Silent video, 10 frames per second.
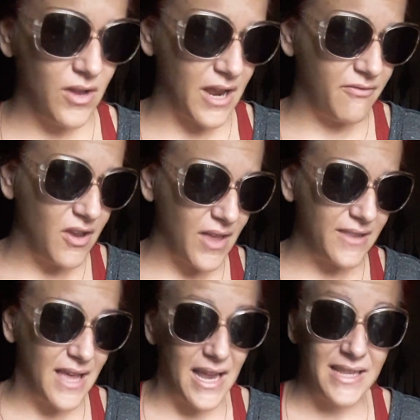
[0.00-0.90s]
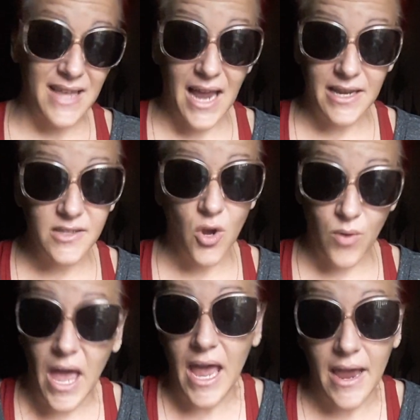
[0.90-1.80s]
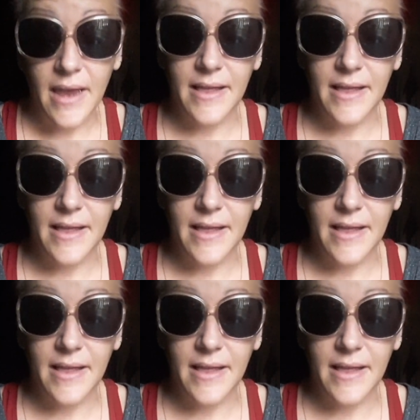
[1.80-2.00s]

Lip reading: and I feel like that is okay,